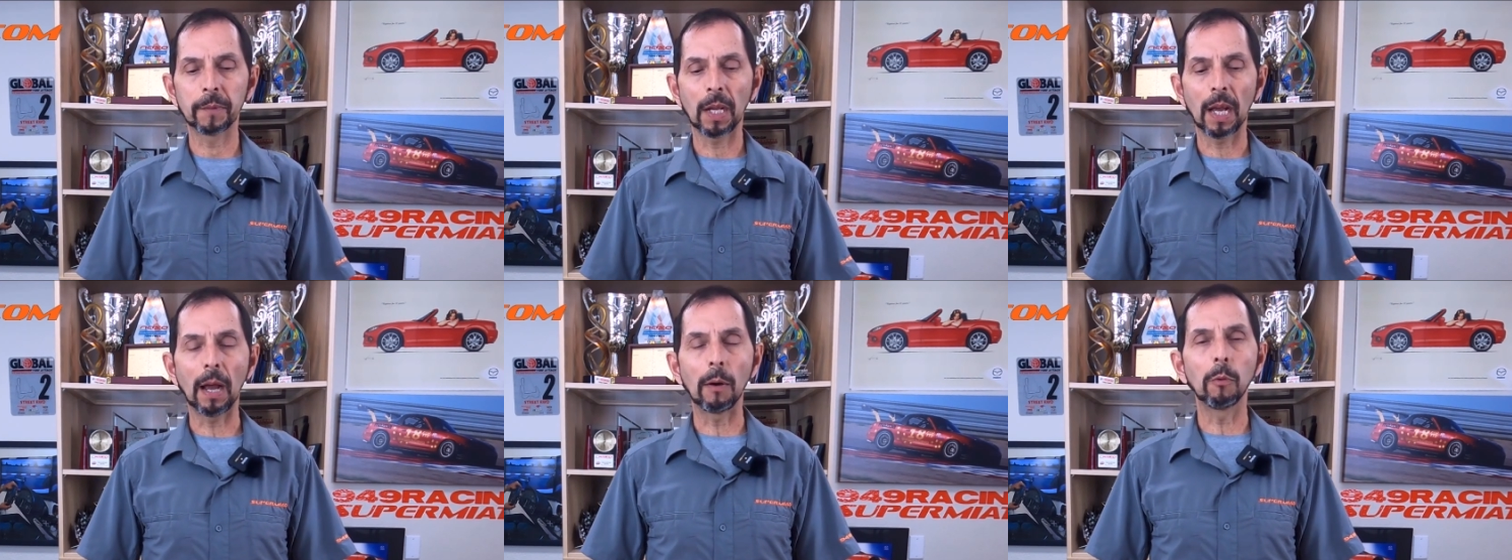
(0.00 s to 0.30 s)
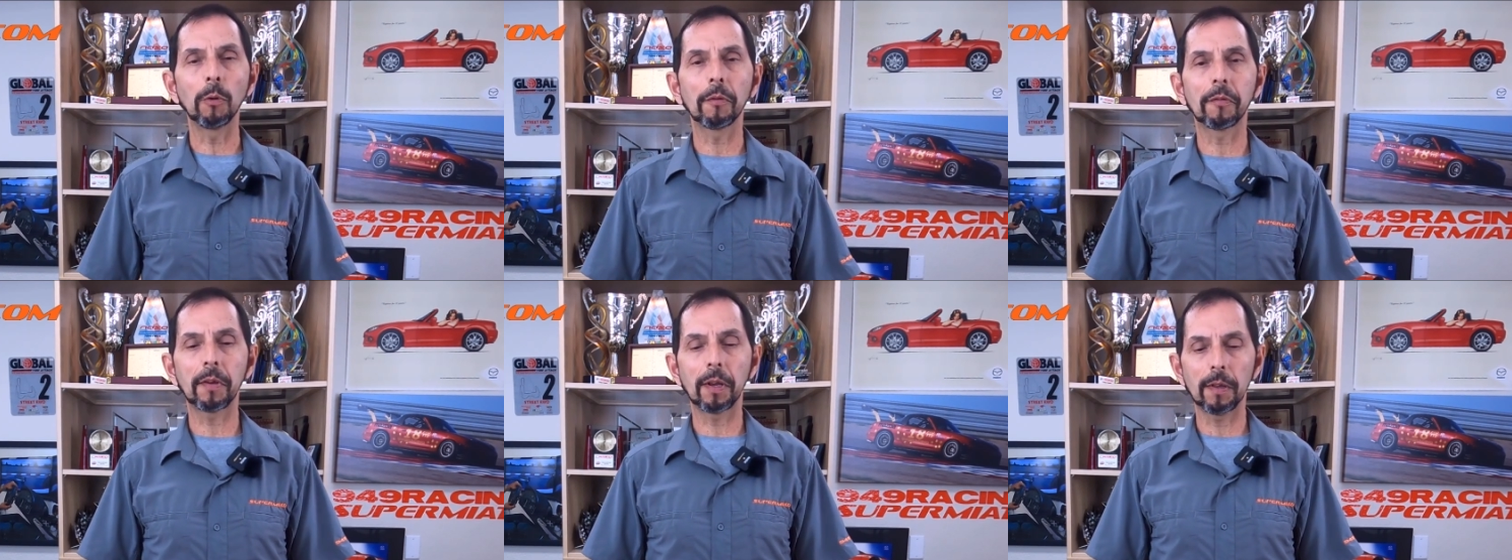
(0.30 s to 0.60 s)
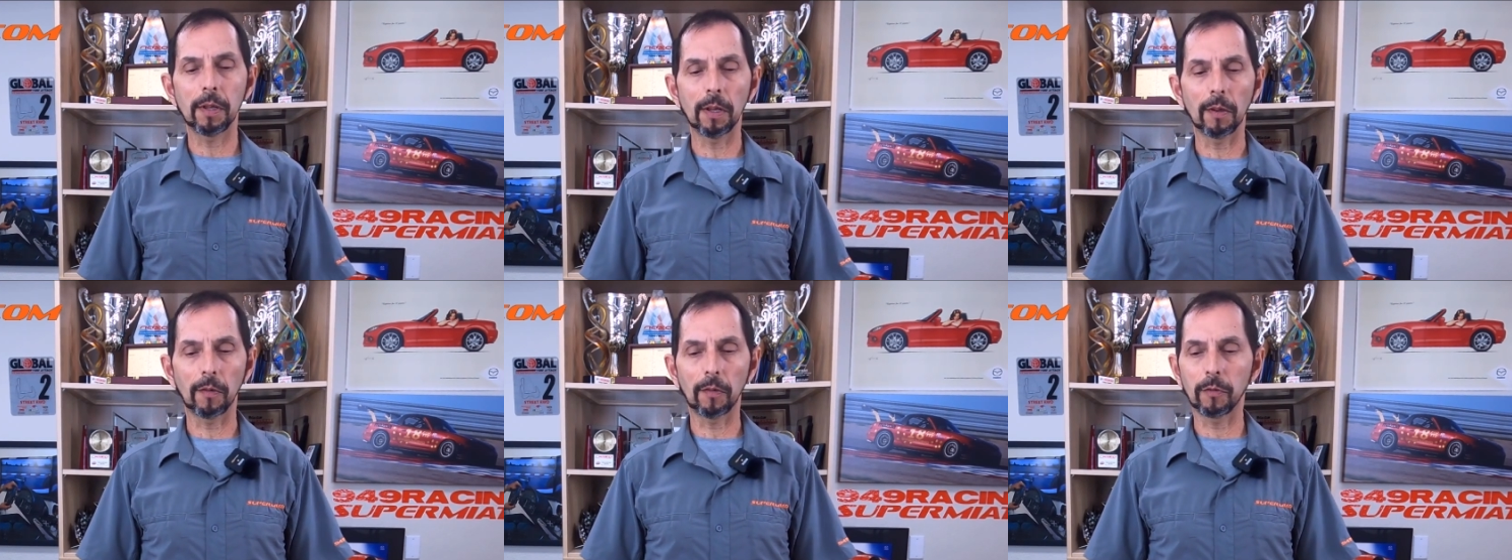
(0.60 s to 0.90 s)
I will say
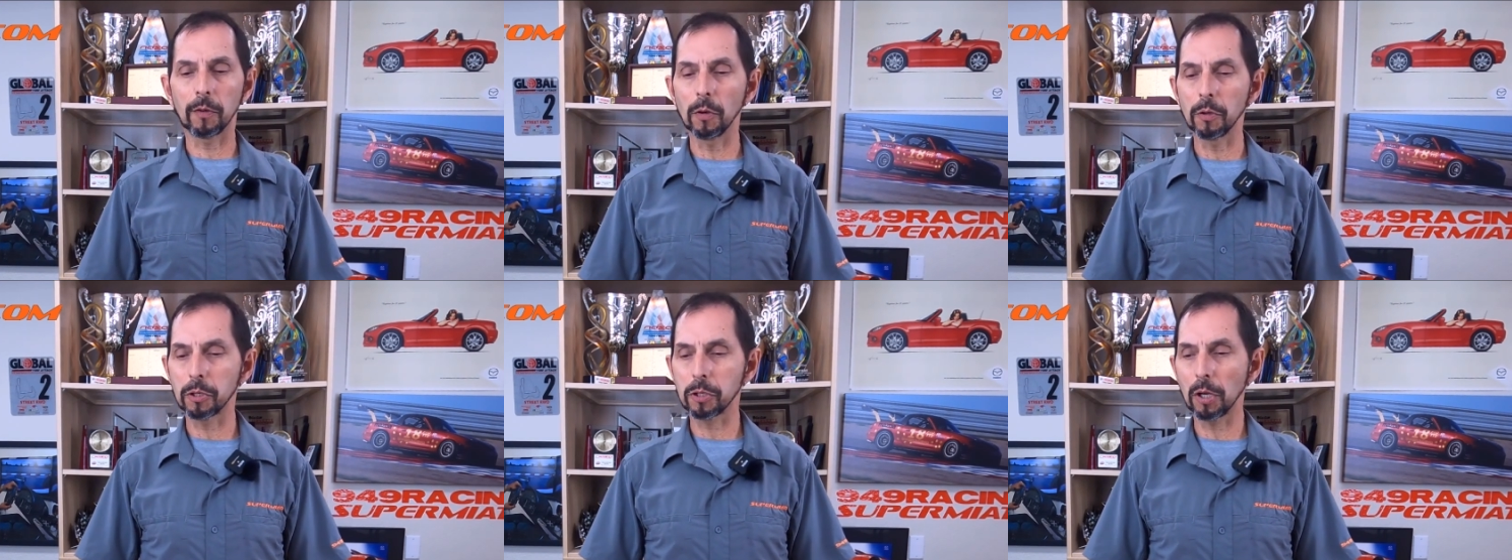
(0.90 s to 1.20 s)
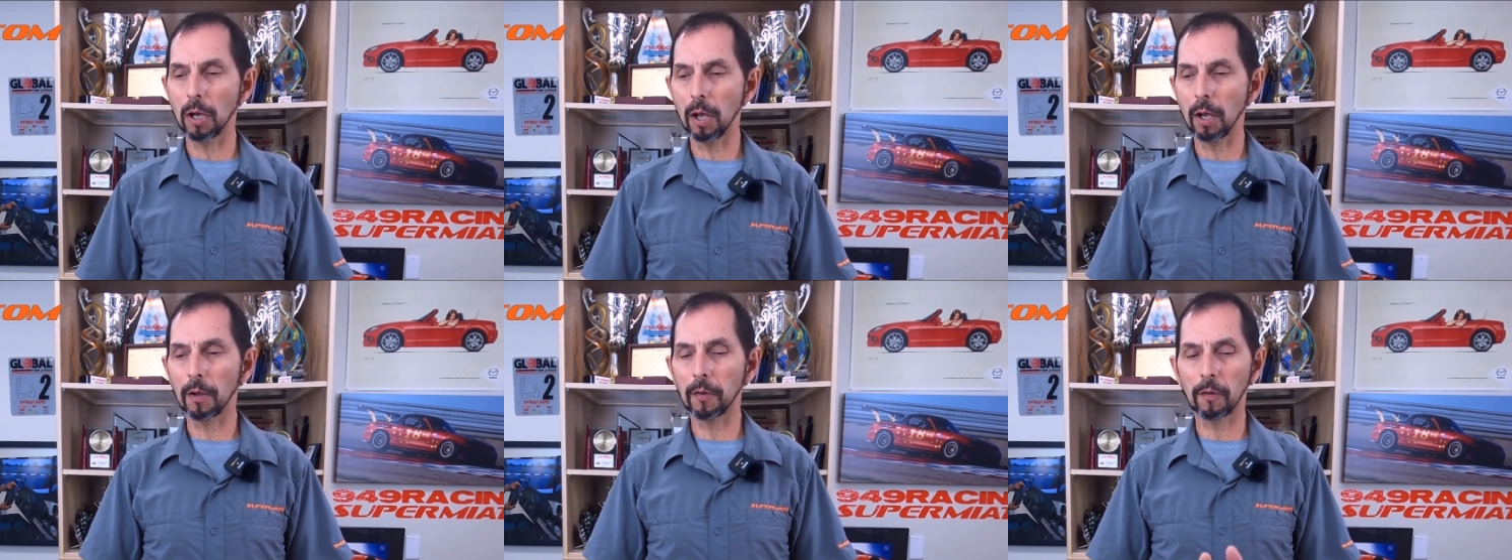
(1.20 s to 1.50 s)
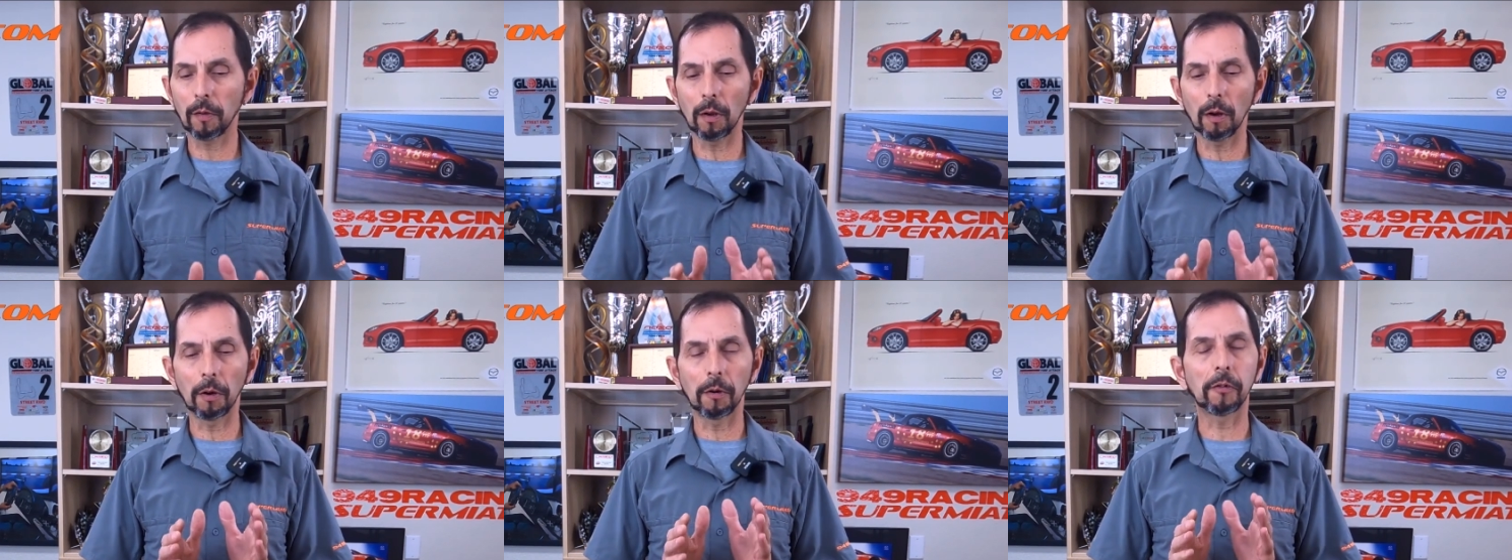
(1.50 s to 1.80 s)
this, those
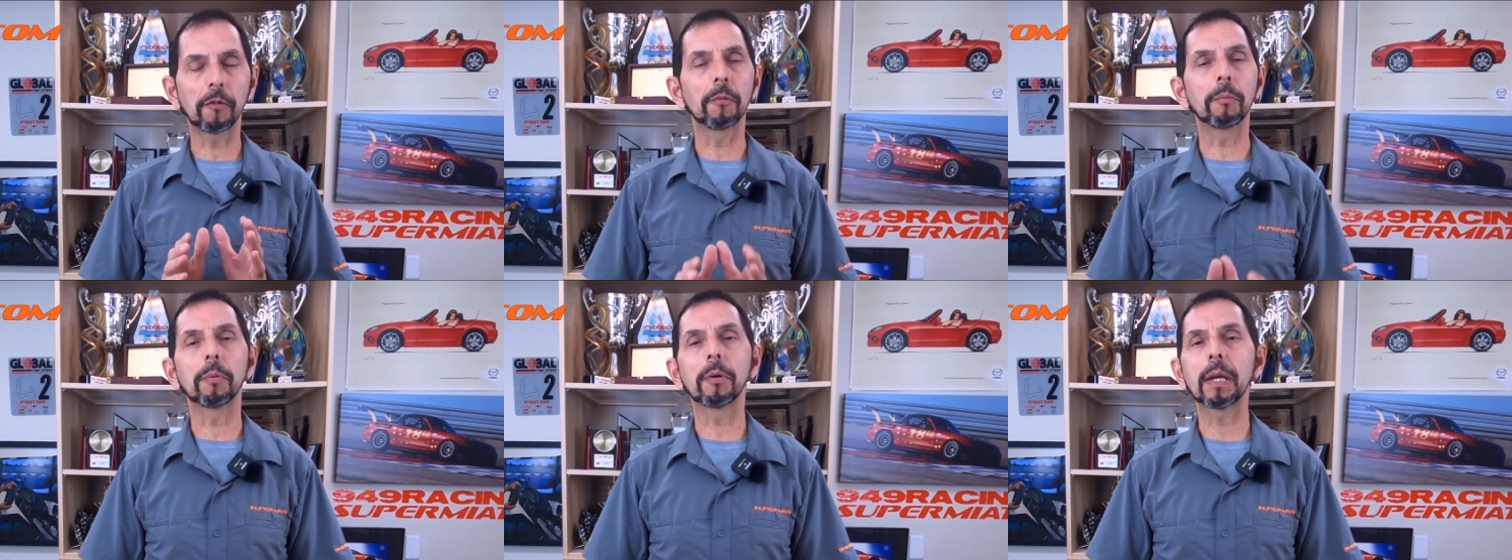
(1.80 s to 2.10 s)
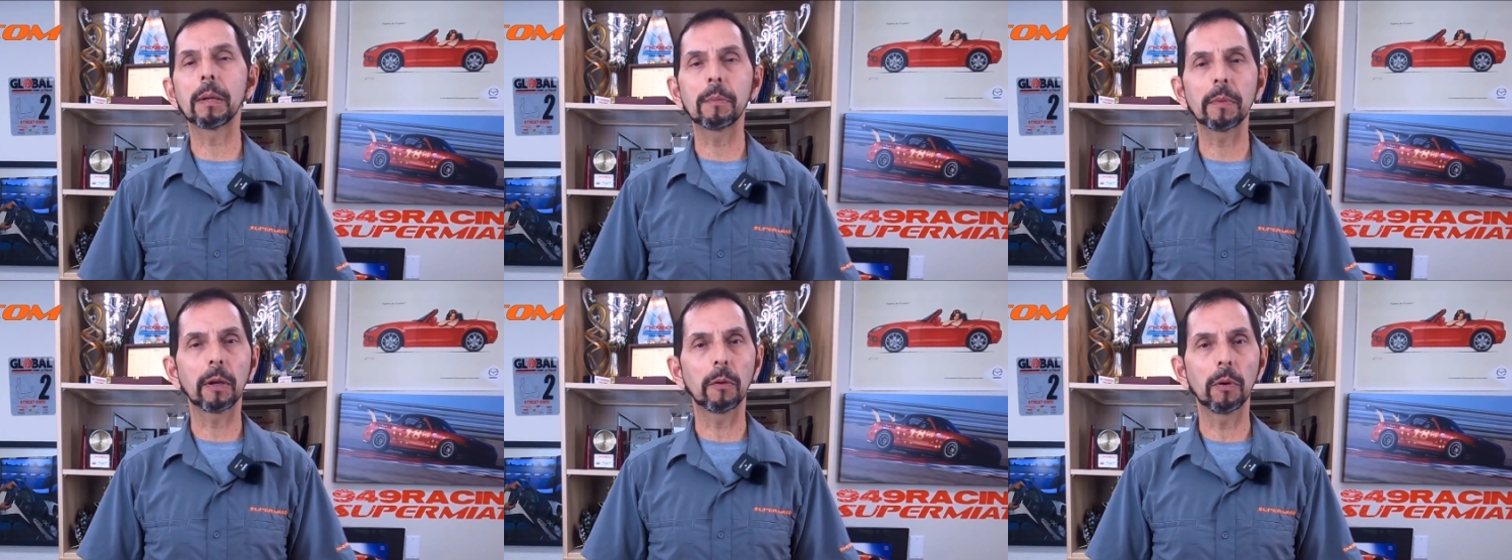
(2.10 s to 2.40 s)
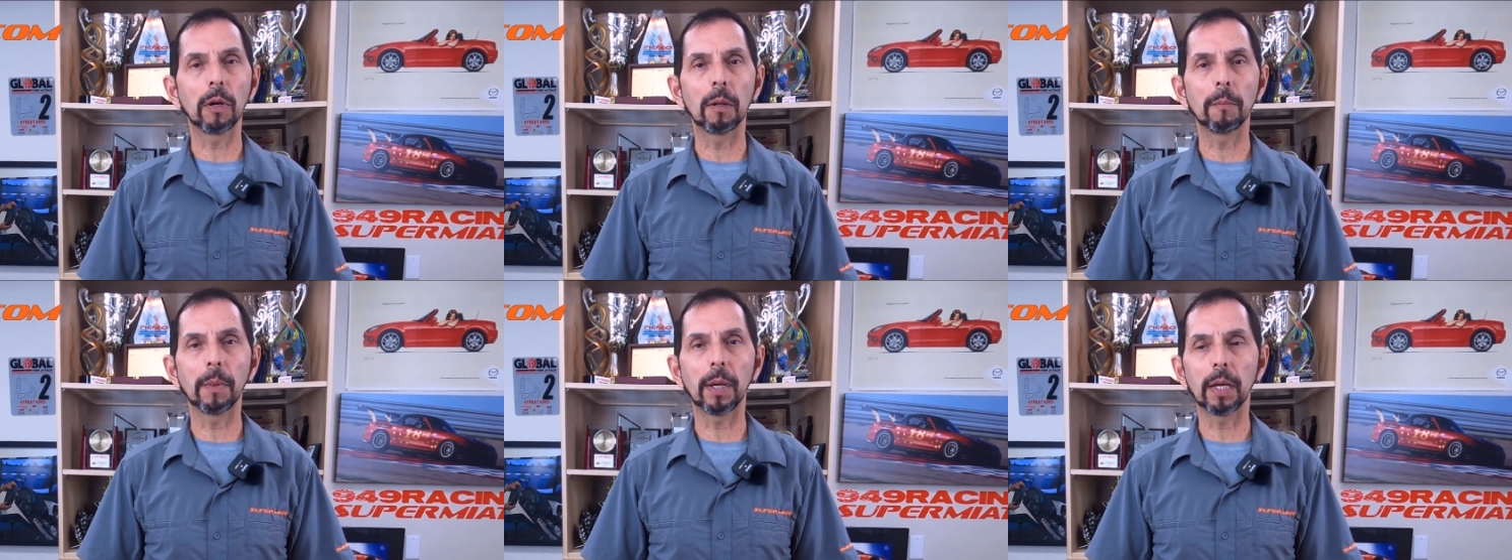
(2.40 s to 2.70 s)
shocks are supremely
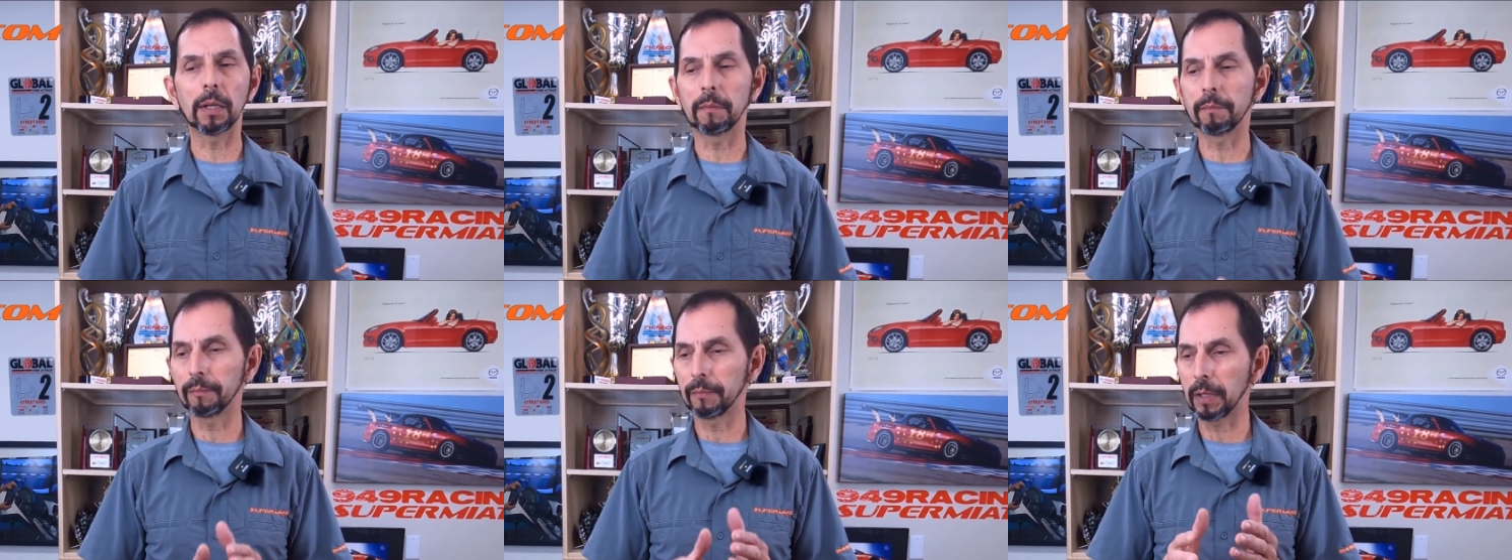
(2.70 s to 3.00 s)
well made.